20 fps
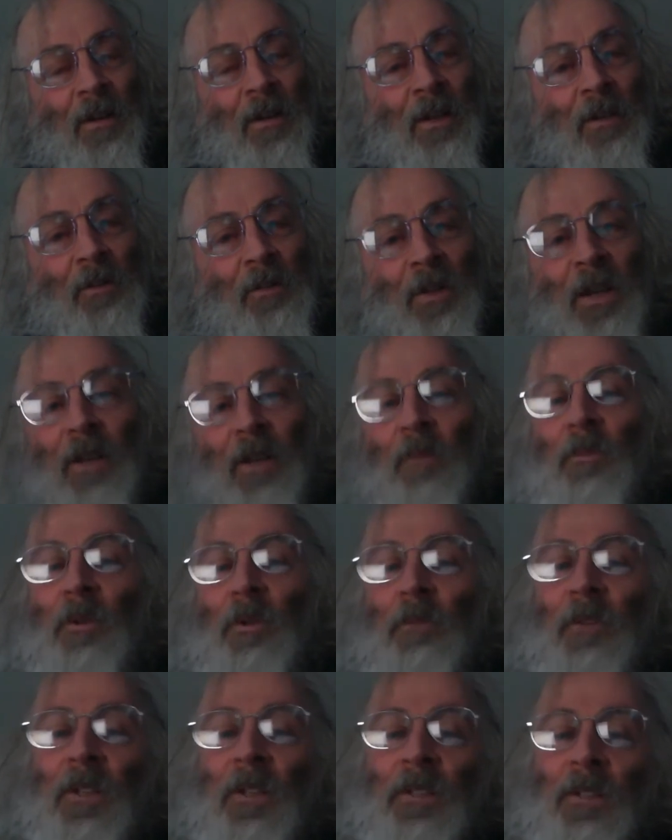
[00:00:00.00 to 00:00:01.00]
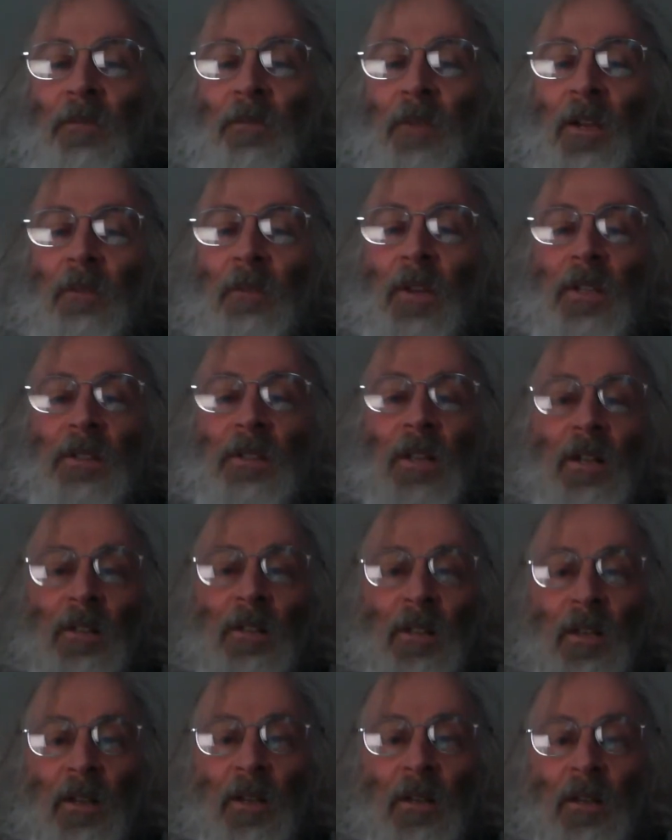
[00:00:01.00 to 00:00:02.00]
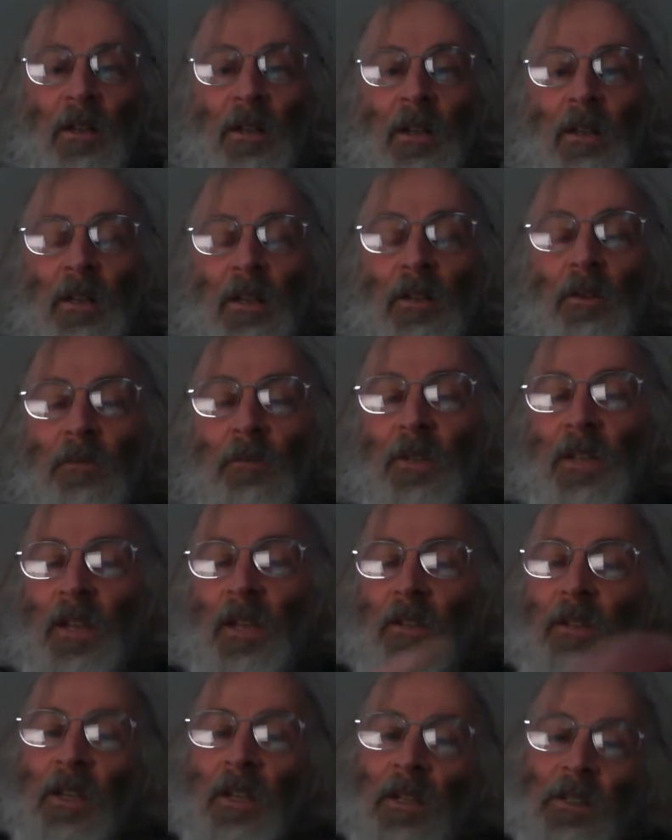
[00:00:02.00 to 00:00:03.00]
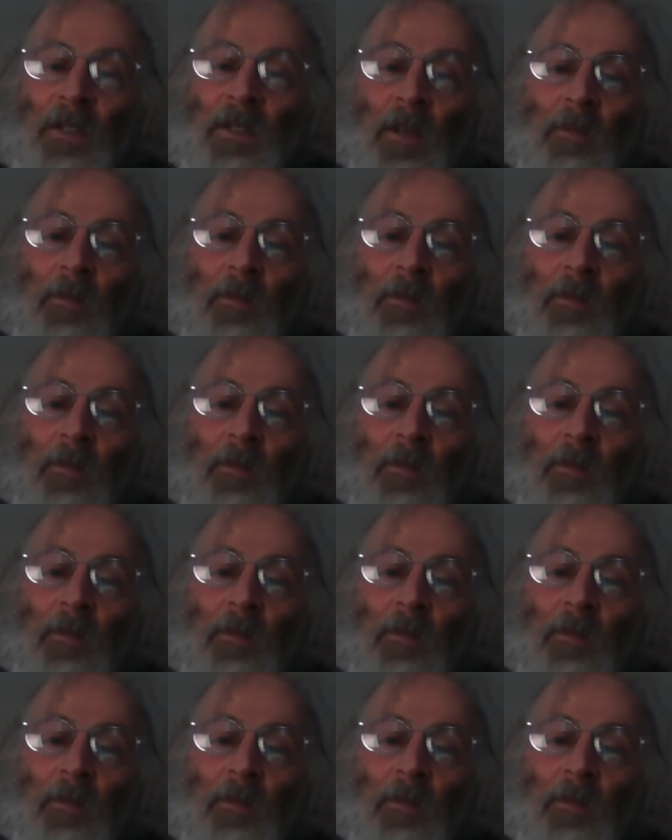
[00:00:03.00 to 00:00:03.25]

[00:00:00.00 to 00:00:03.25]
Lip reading: If you get it moving just very, very slightly, then over 10 years that